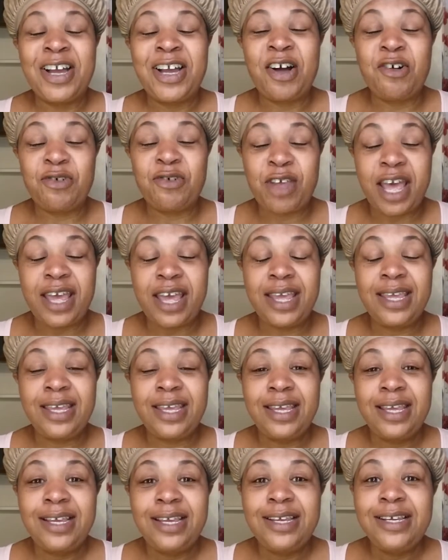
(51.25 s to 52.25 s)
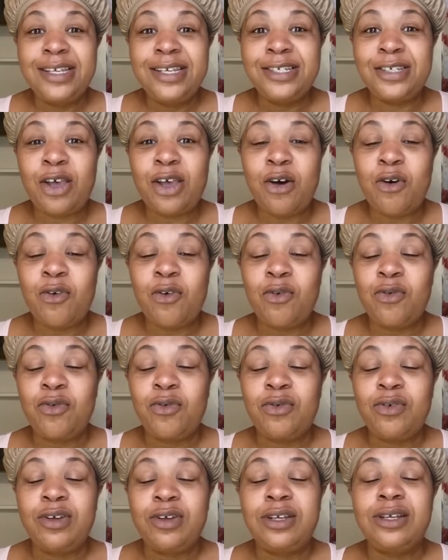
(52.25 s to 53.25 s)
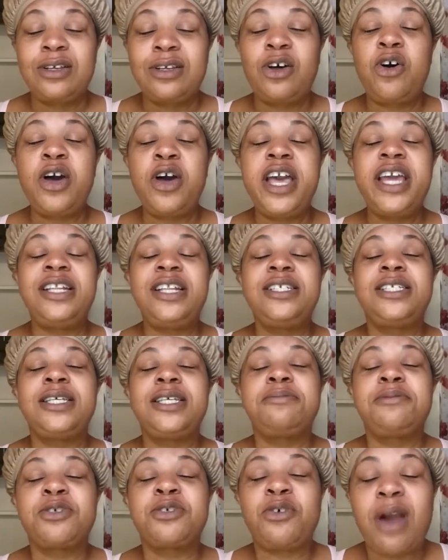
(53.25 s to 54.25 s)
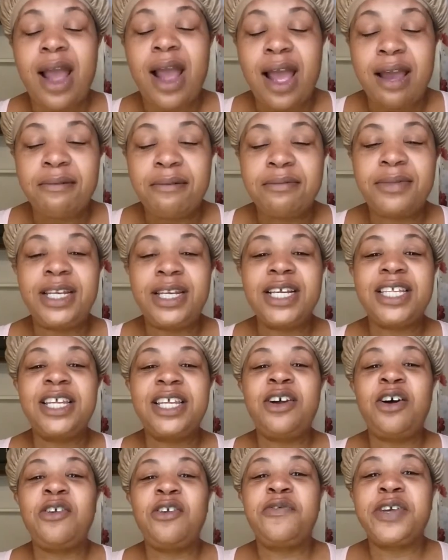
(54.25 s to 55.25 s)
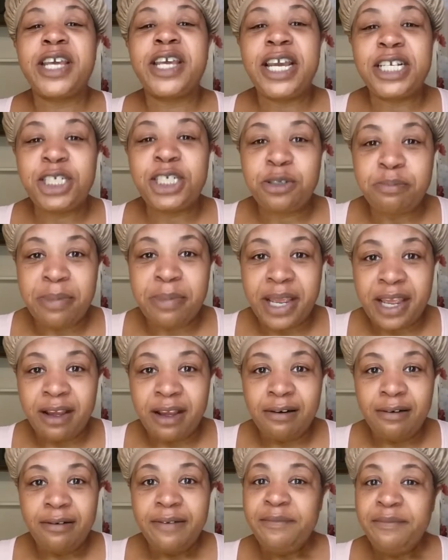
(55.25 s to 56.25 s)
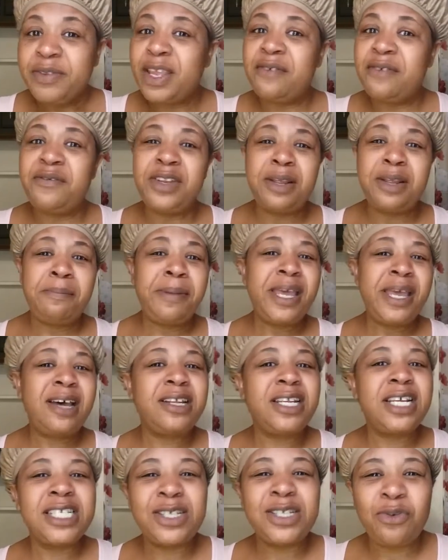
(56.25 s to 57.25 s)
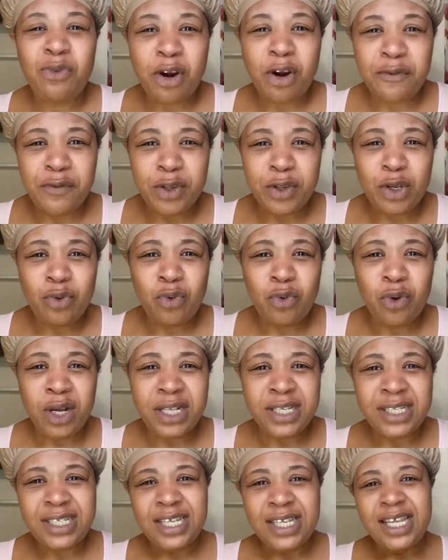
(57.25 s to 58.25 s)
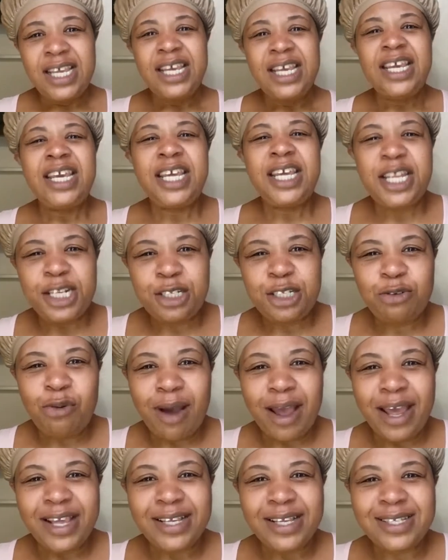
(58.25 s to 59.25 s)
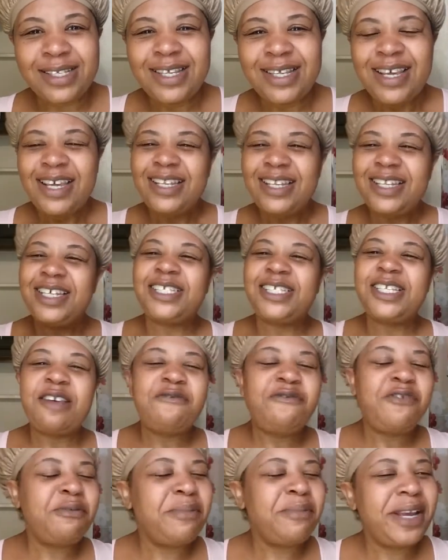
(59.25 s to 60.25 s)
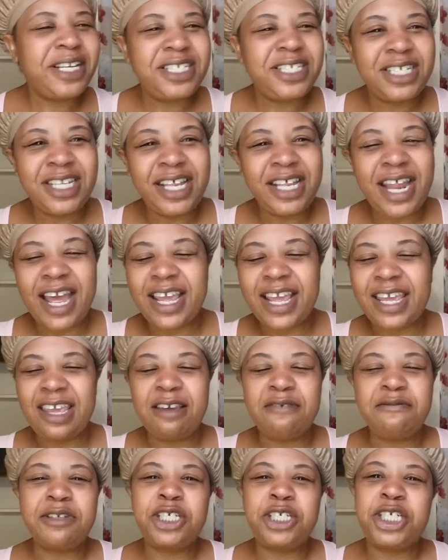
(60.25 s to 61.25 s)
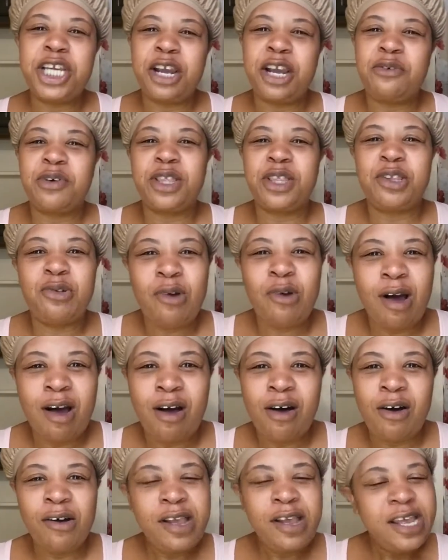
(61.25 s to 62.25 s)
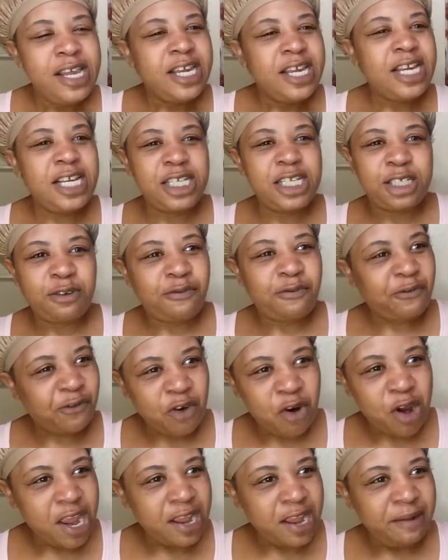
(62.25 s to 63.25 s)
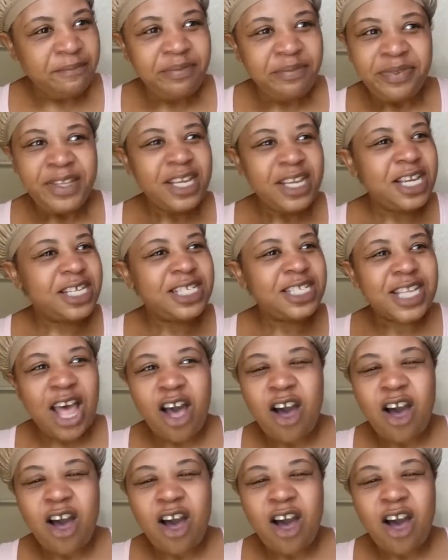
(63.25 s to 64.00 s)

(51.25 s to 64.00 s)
Okay? So, go ahead and subscribe. Click the notification bell. If the bell doesn't work for you once, hit it twice. This information that I give and share with you all is free. It's